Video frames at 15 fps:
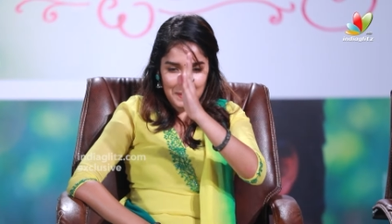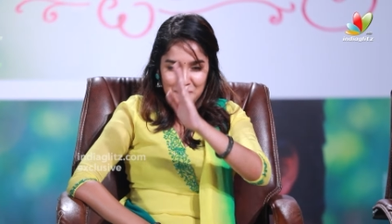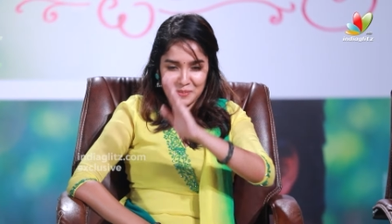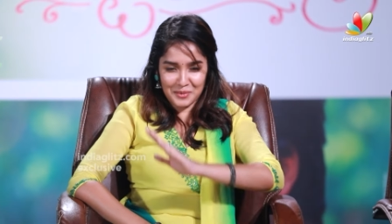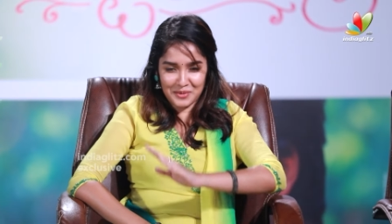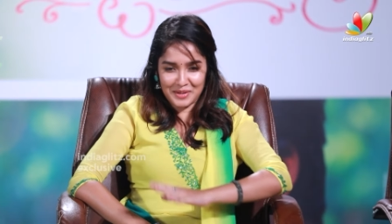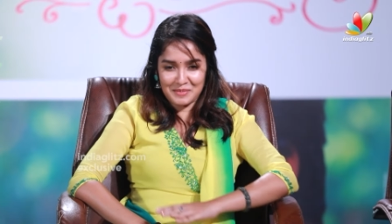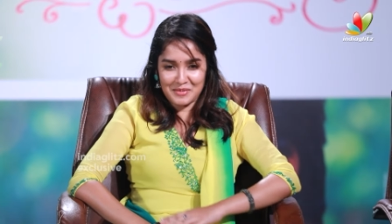
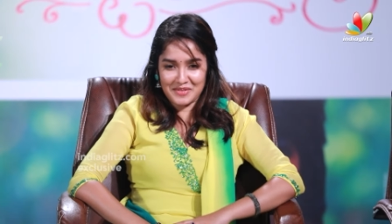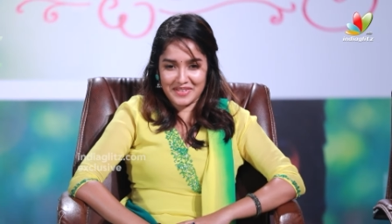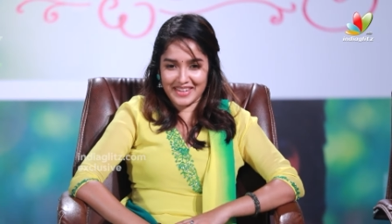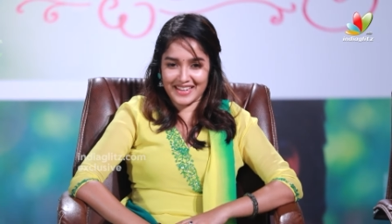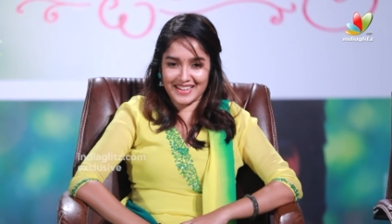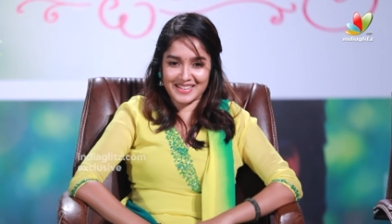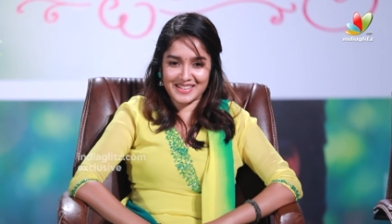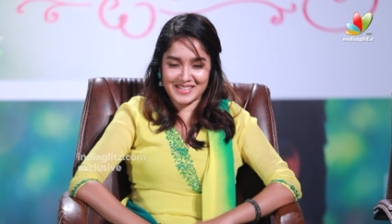Yep, only movie
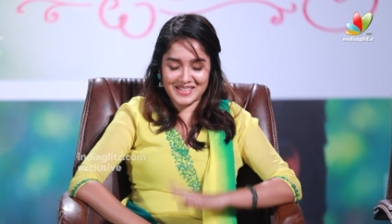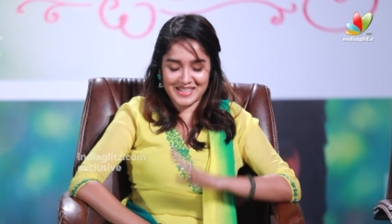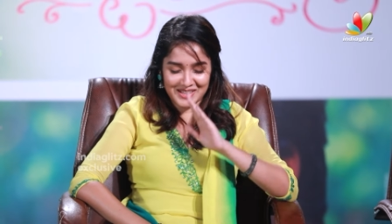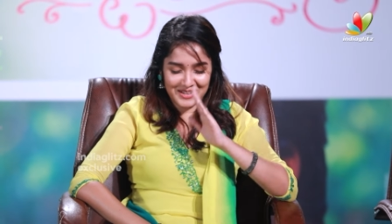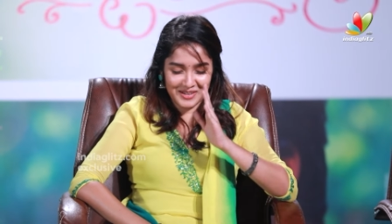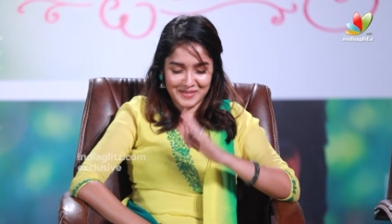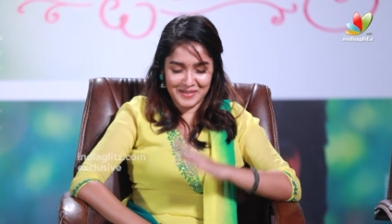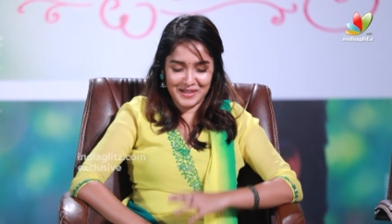characters.
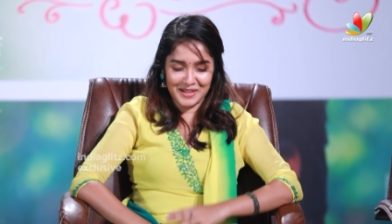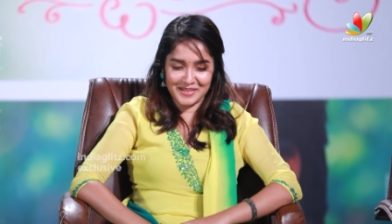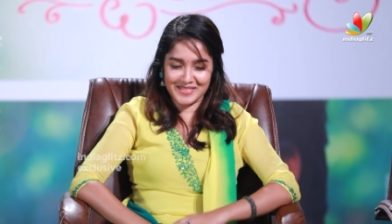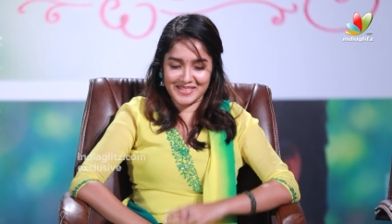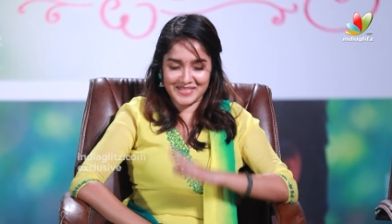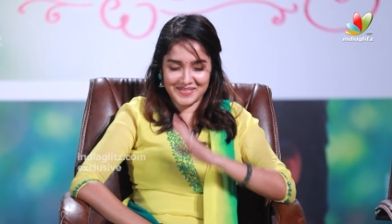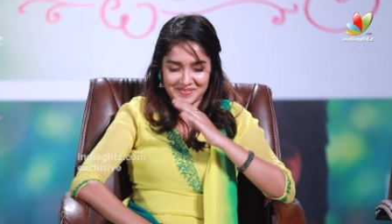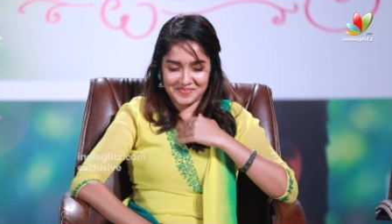That's all I'm
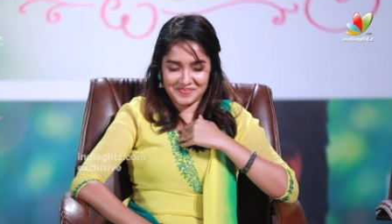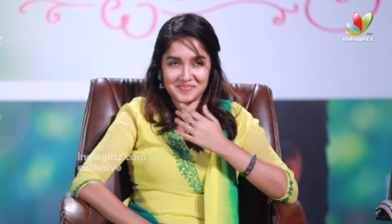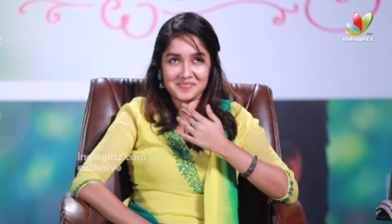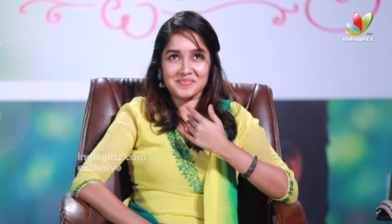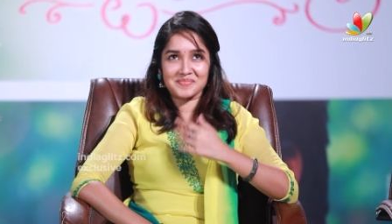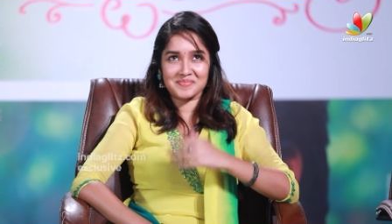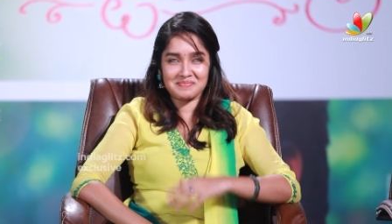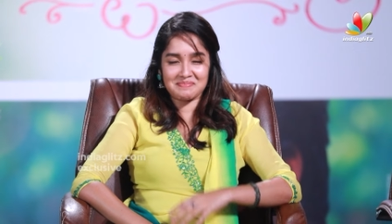
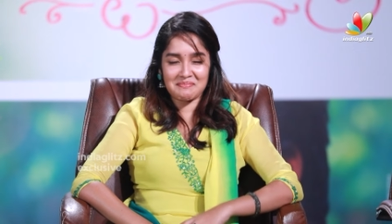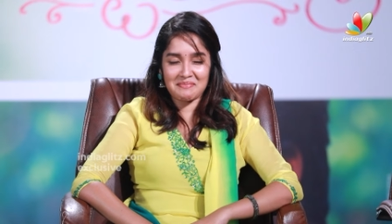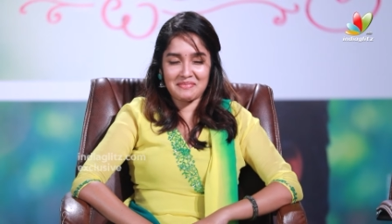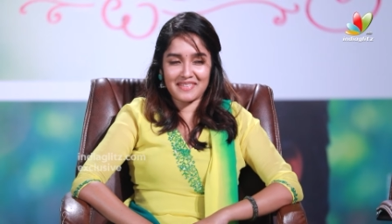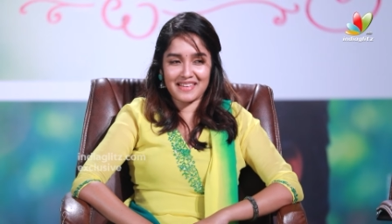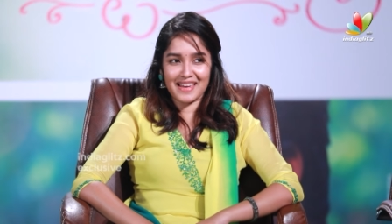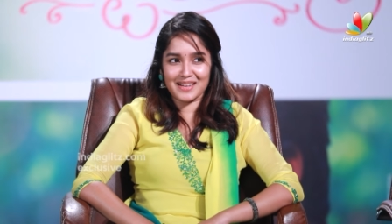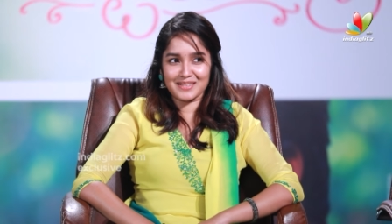allowed.
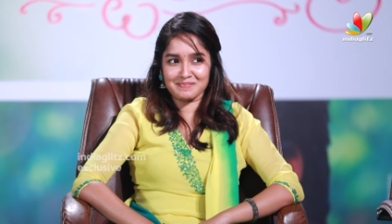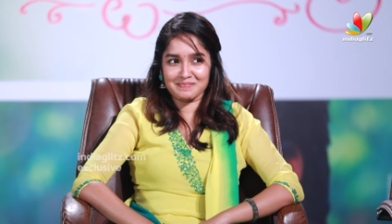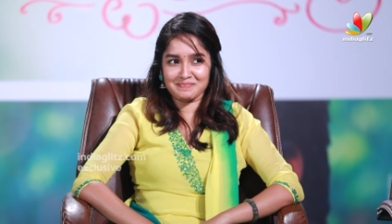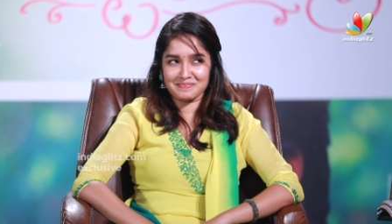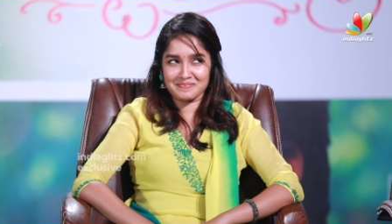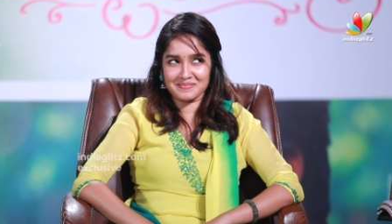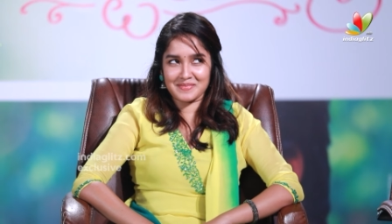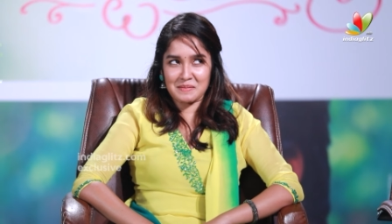Yeah,
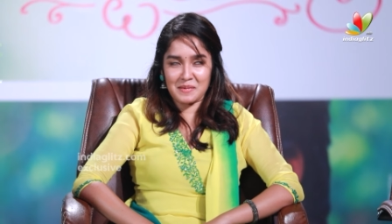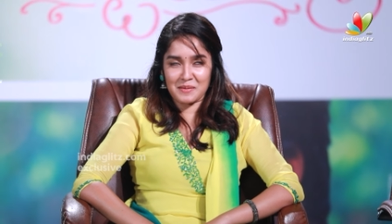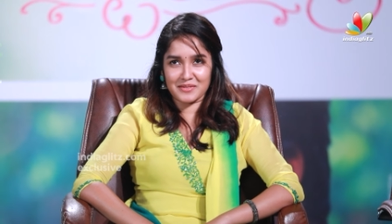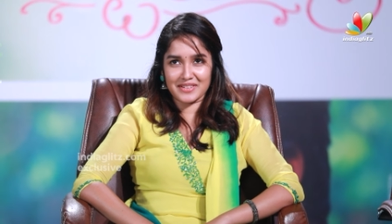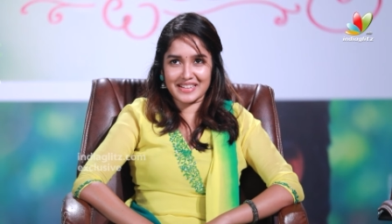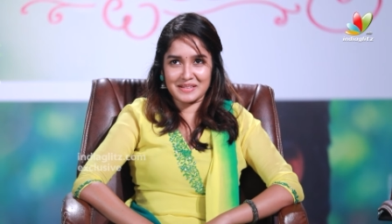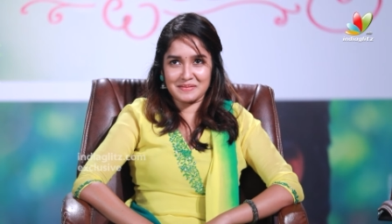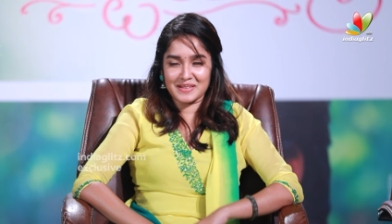my mom
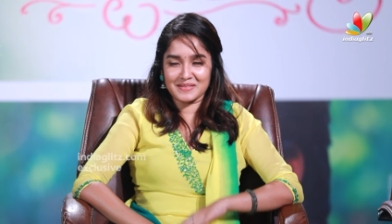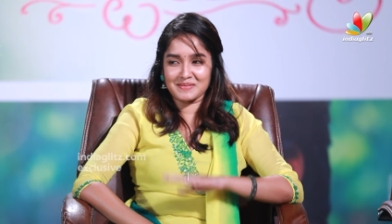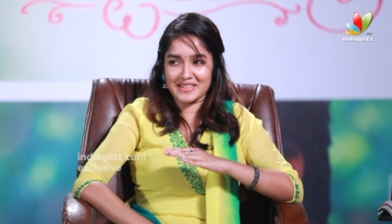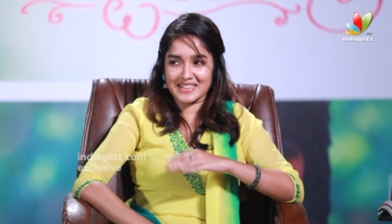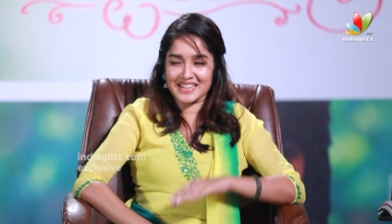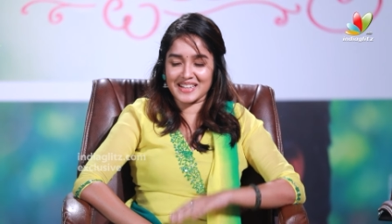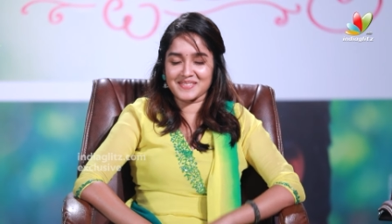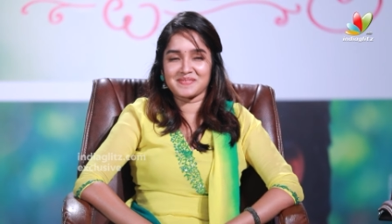will kill me,
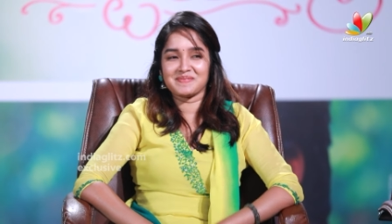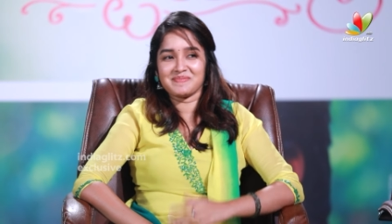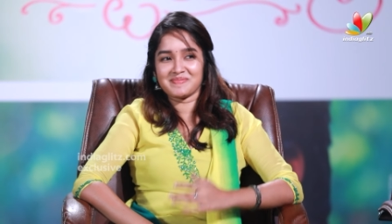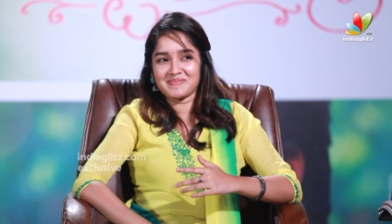but yeah.